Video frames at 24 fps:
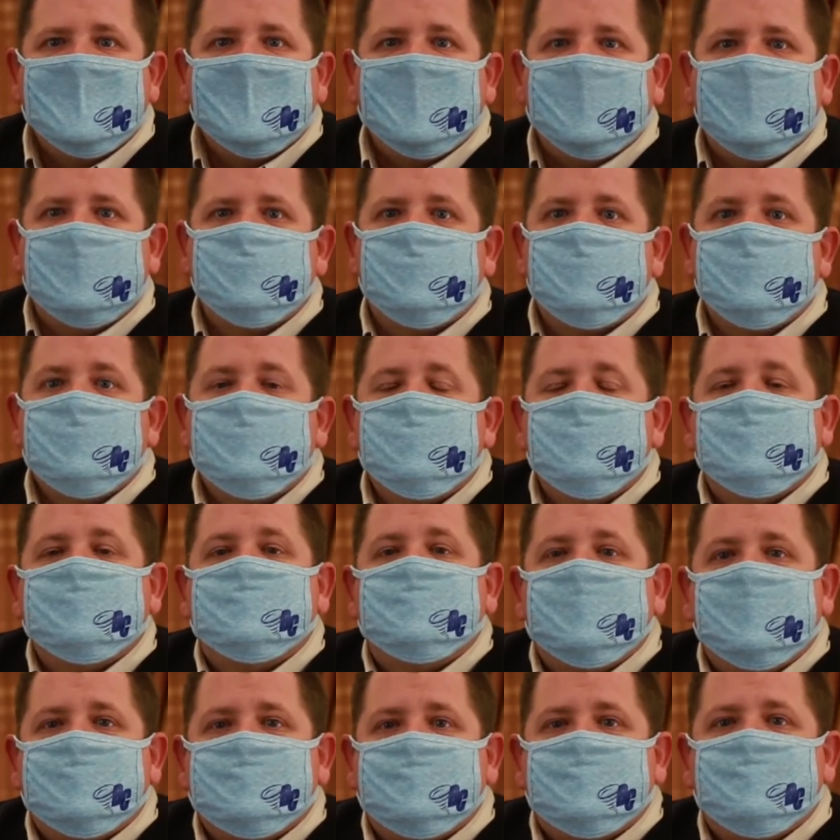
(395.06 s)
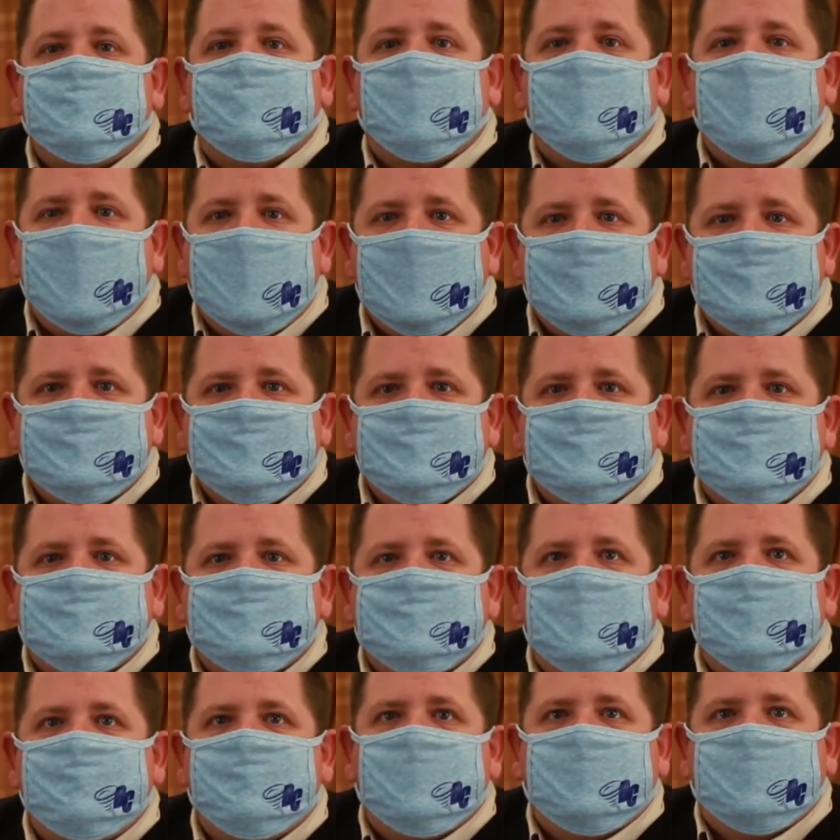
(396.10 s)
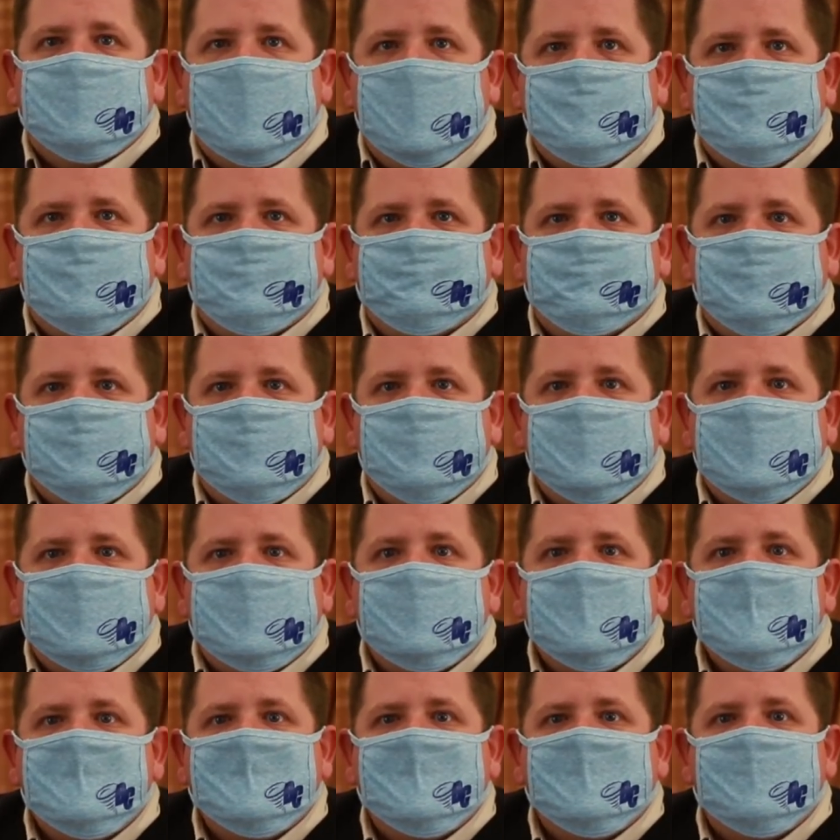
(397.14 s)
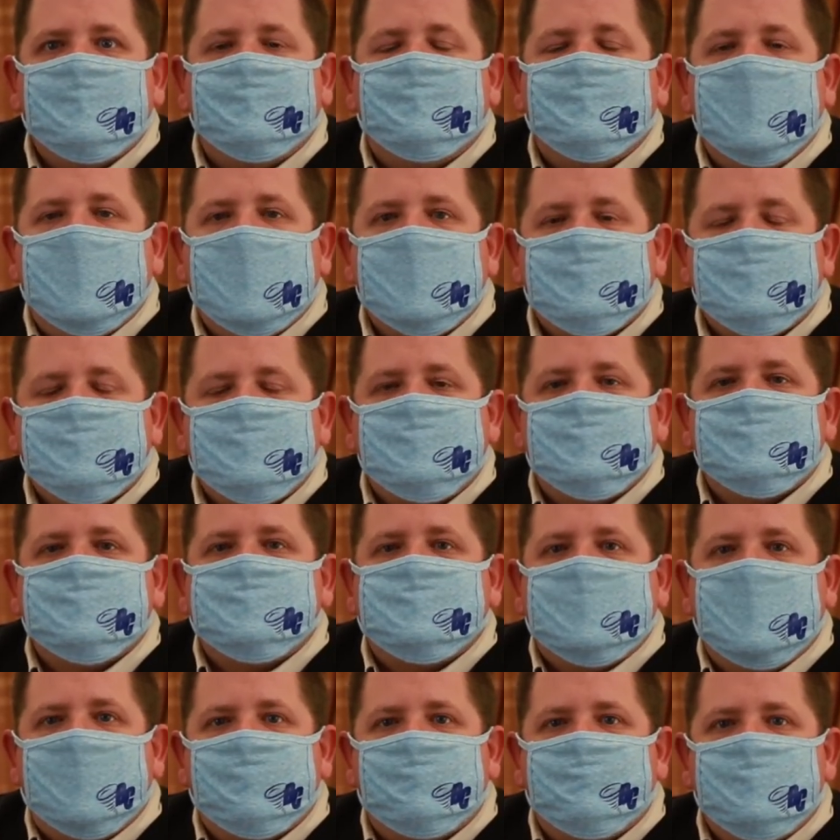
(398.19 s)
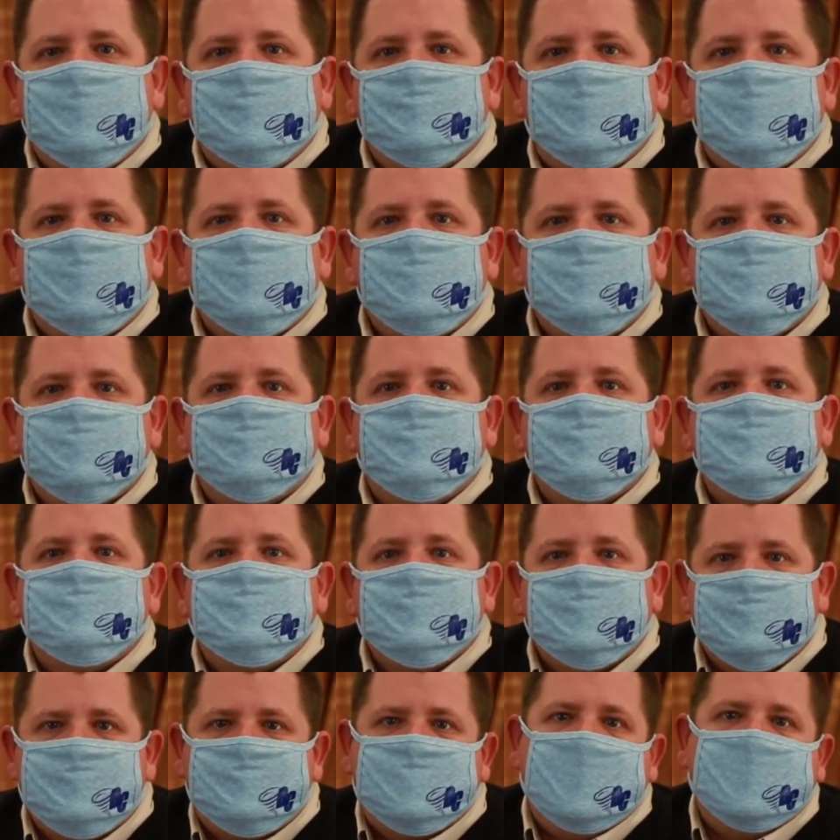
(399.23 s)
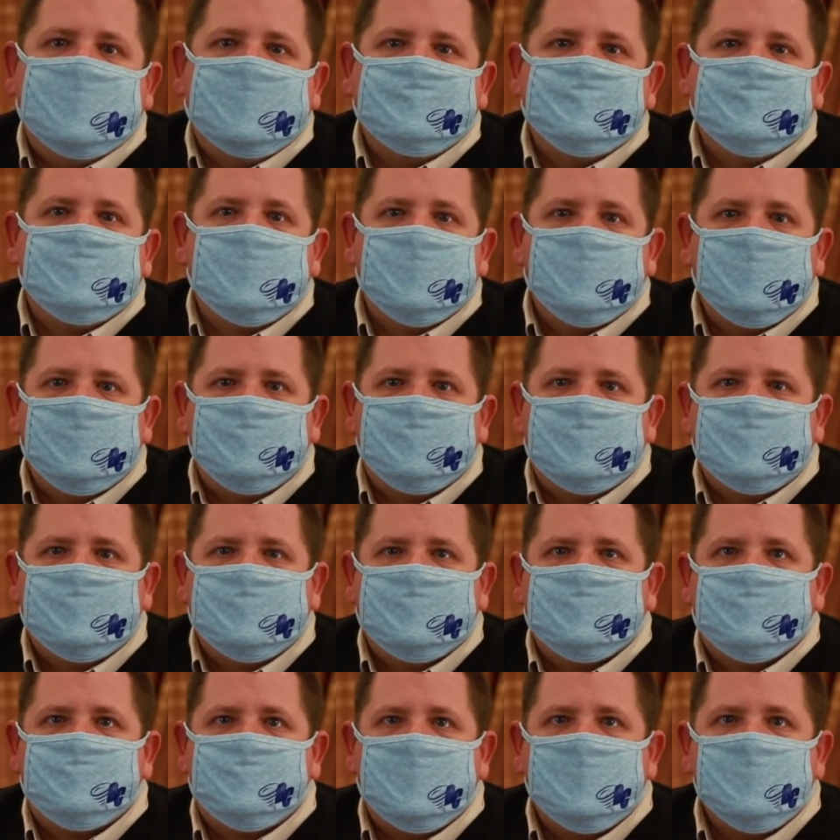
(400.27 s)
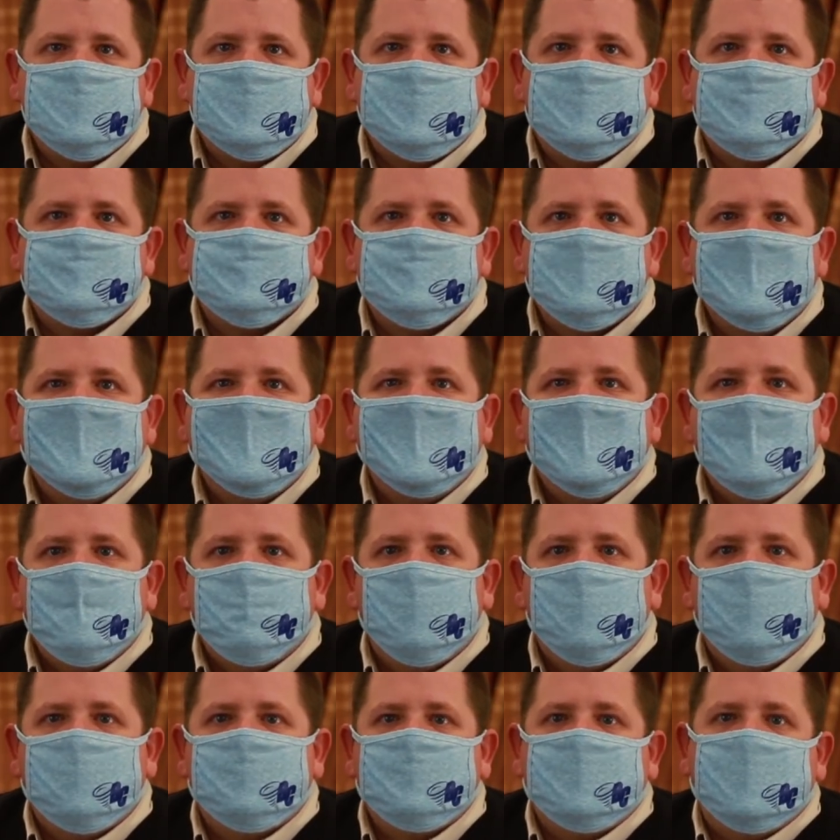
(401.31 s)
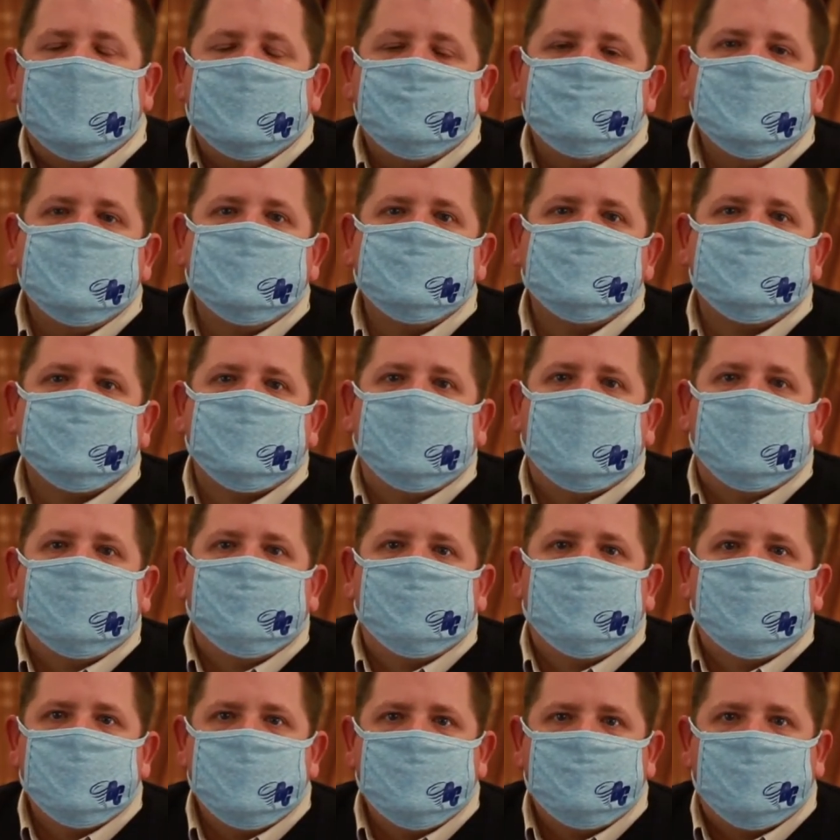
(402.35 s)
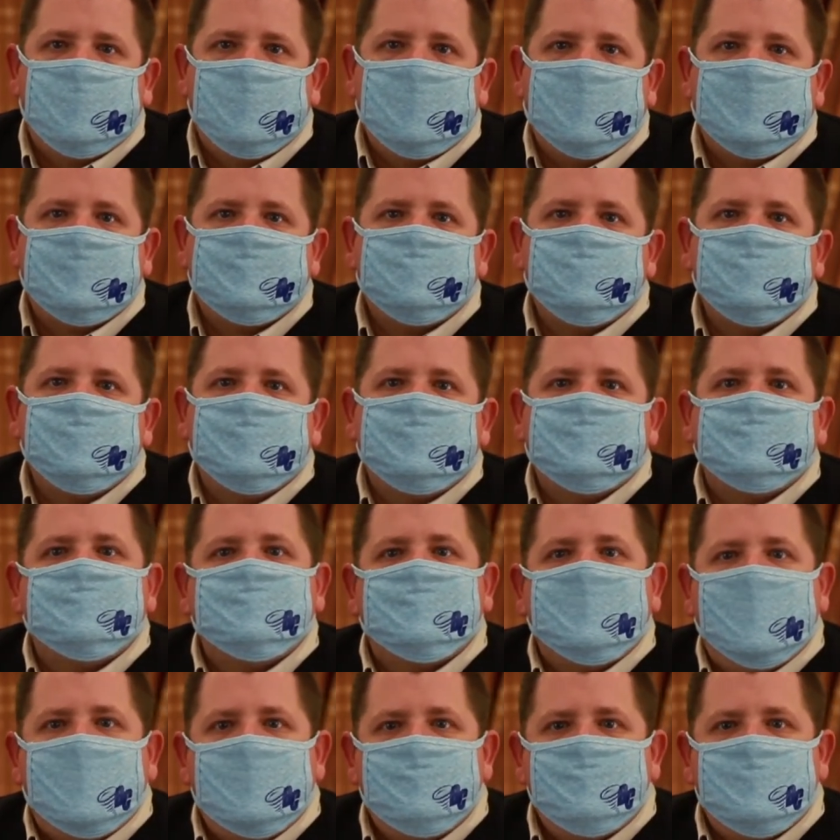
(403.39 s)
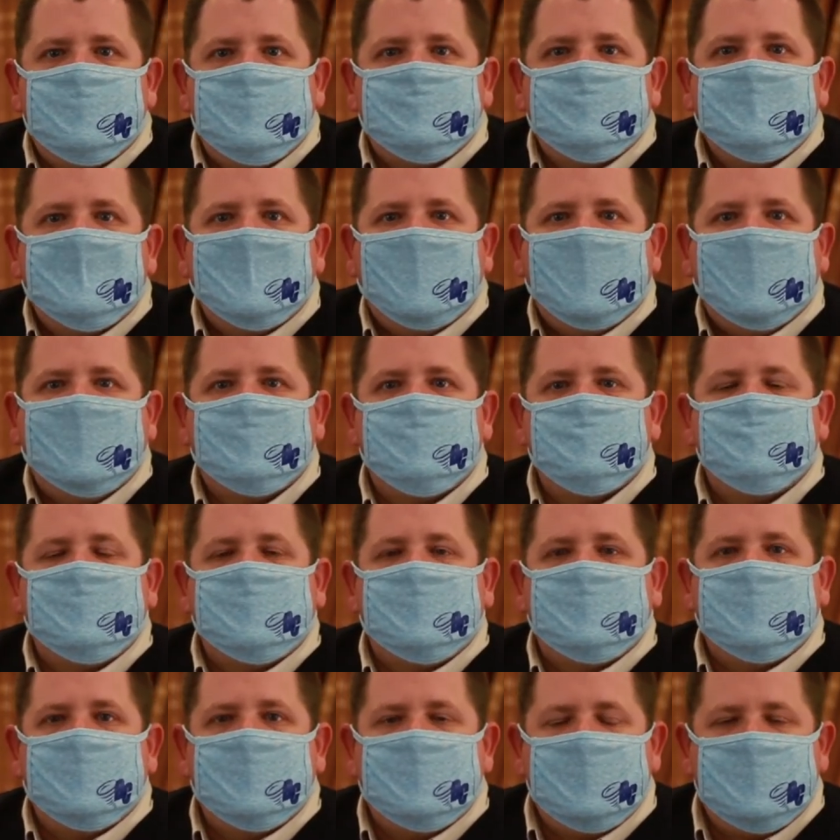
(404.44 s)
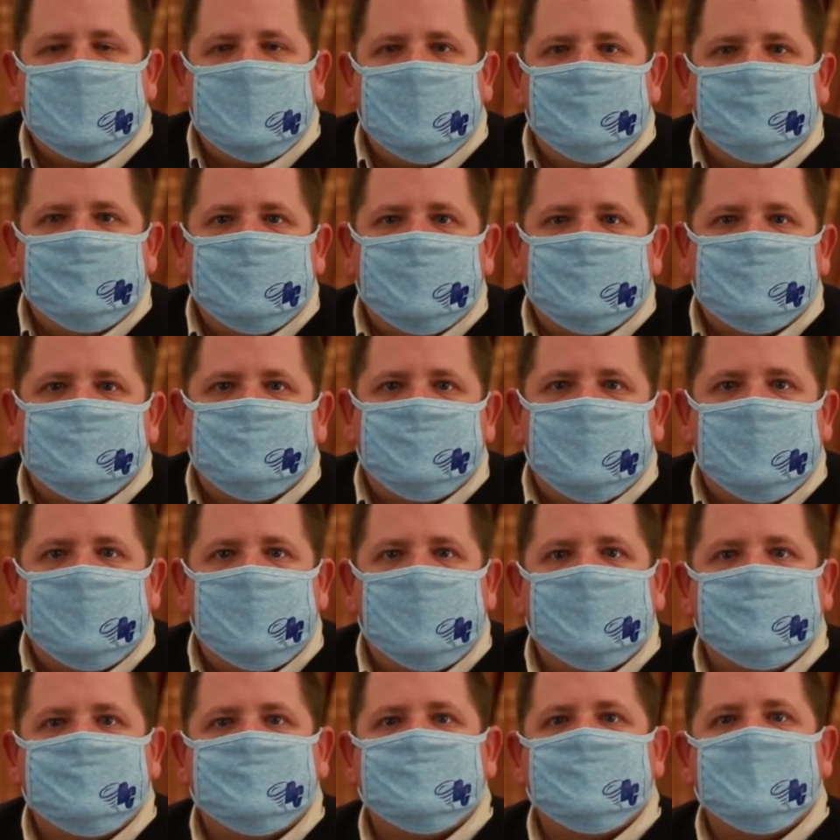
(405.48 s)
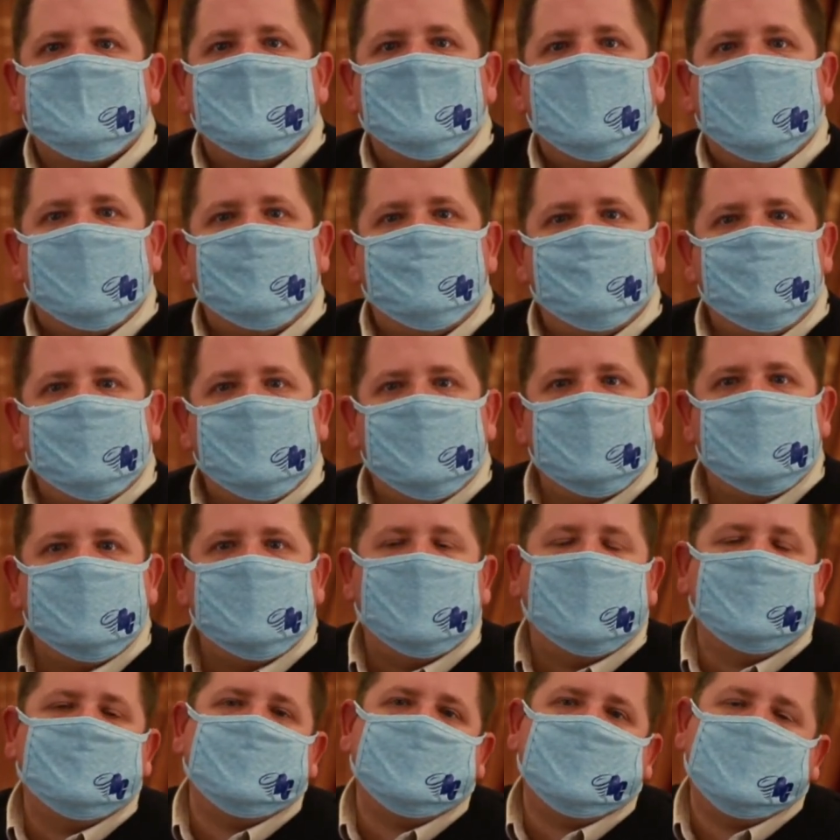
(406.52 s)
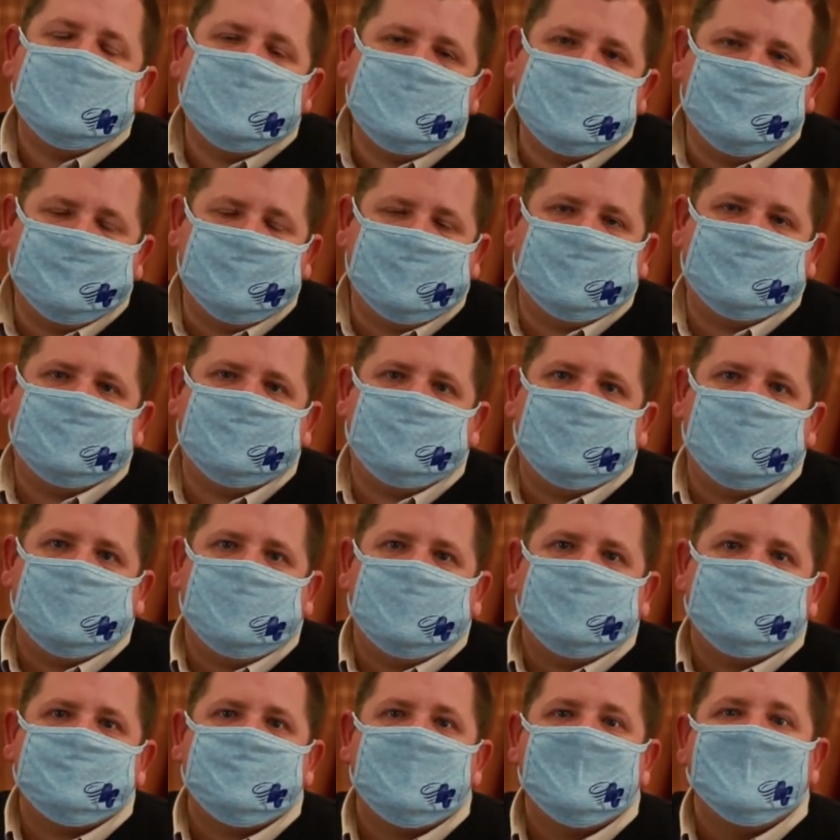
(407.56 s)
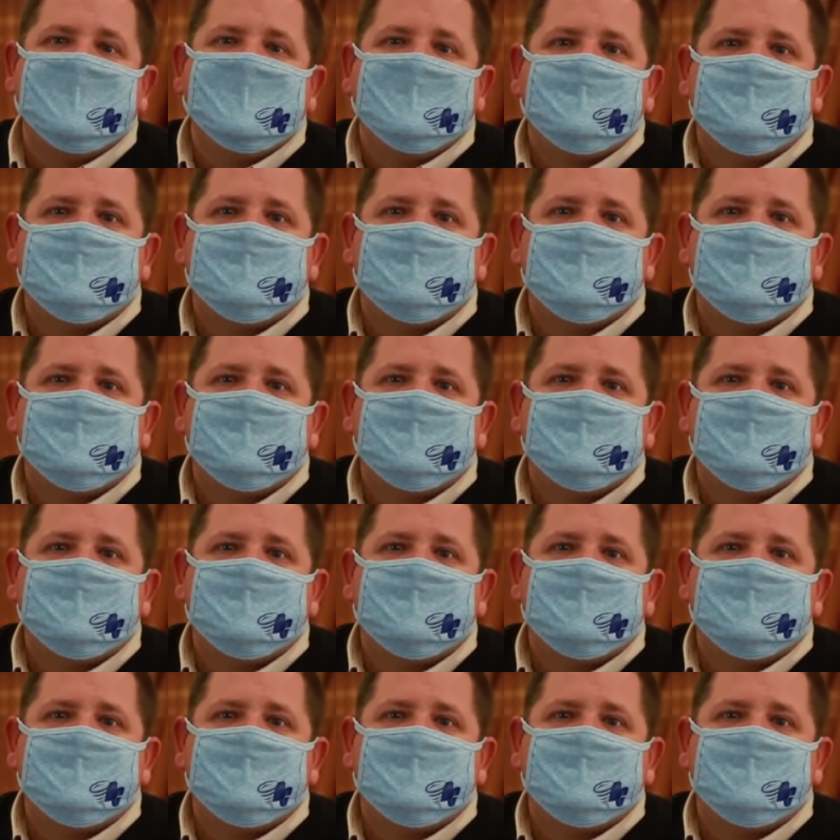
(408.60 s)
In order to assess the practice of collaborative learning, the faculty or staff member who's facilitating the QEP experience will administer a rubric to an assignment at the beginning of the experience and then at the end of the experience.